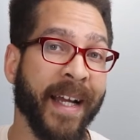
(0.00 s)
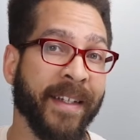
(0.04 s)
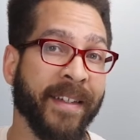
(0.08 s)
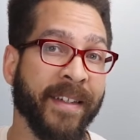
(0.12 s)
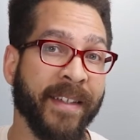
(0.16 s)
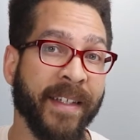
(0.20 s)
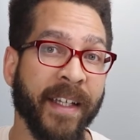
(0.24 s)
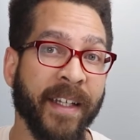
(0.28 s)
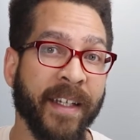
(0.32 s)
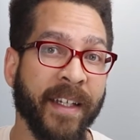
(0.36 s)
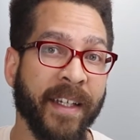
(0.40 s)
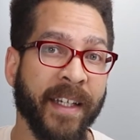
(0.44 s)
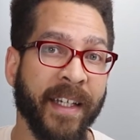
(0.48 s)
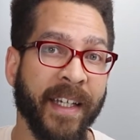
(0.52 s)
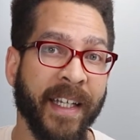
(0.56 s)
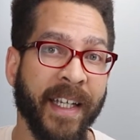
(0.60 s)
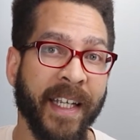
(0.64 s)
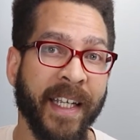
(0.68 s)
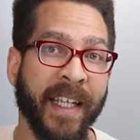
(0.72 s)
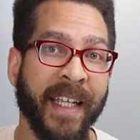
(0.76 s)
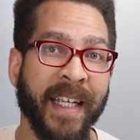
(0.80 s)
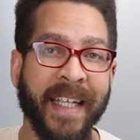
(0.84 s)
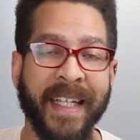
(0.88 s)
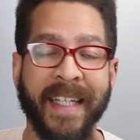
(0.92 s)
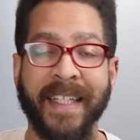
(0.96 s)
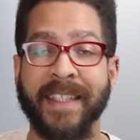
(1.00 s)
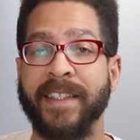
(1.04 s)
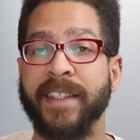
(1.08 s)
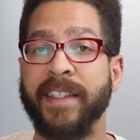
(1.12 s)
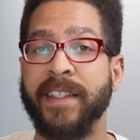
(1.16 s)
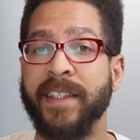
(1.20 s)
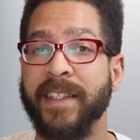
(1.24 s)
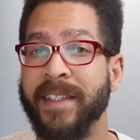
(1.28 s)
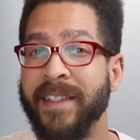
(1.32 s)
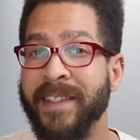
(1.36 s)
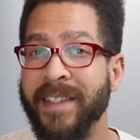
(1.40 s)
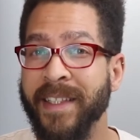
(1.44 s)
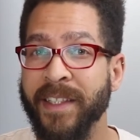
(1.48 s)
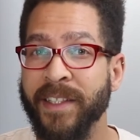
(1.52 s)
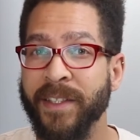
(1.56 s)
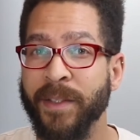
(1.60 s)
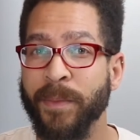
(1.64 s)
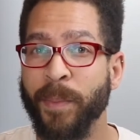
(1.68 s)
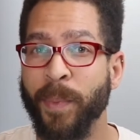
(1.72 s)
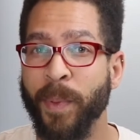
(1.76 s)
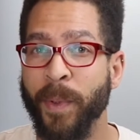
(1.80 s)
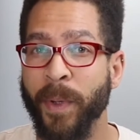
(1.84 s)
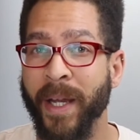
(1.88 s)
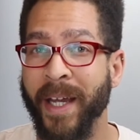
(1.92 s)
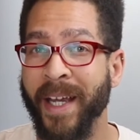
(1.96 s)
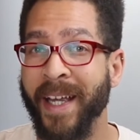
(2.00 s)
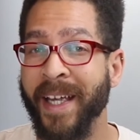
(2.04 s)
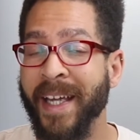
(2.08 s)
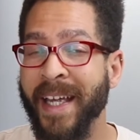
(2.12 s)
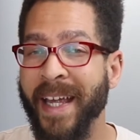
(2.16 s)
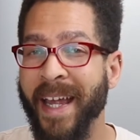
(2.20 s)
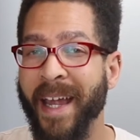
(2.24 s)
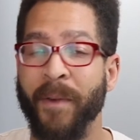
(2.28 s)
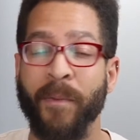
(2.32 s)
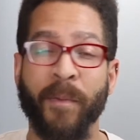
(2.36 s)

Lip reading: identity is a decision point,